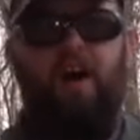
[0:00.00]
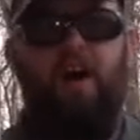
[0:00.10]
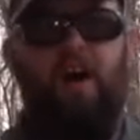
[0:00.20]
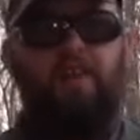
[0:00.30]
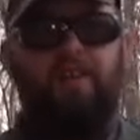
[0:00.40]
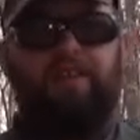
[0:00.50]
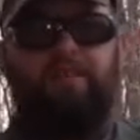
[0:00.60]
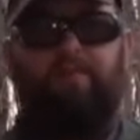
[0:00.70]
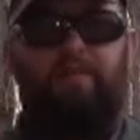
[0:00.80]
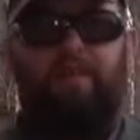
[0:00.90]
All these
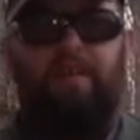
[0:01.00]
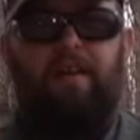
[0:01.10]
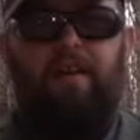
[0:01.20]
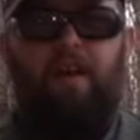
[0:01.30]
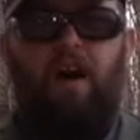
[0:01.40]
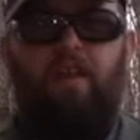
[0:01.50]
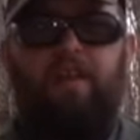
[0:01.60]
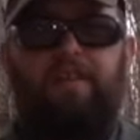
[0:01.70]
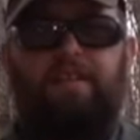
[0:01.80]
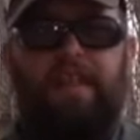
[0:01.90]

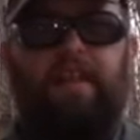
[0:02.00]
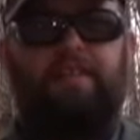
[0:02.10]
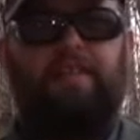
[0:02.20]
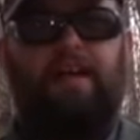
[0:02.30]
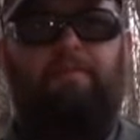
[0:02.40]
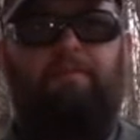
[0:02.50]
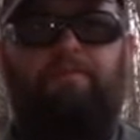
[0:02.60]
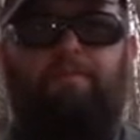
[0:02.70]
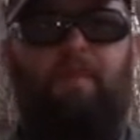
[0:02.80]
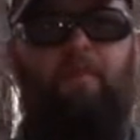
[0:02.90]
things that
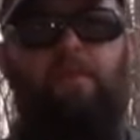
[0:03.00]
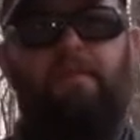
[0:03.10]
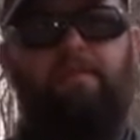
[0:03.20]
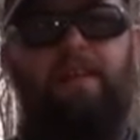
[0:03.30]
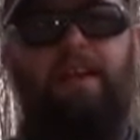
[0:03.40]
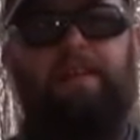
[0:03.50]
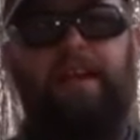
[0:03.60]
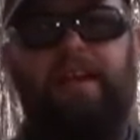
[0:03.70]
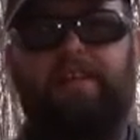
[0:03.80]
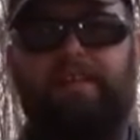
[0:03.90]
weren't very
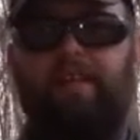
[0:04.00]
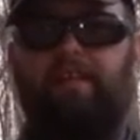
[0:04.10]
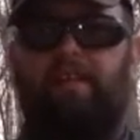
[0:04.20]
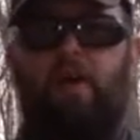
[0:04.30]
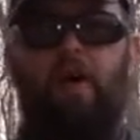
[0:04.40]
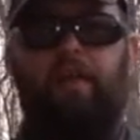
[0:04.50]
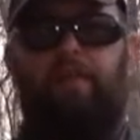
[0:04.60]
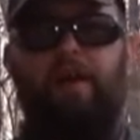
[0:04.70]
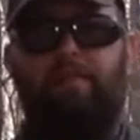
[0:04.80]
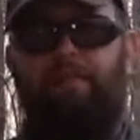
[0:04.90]
tasty, oh, I
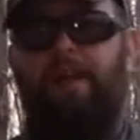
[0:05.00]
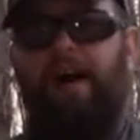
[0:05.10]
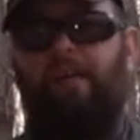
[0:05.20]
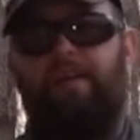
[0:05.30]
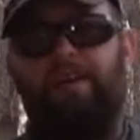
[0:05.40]
love them now.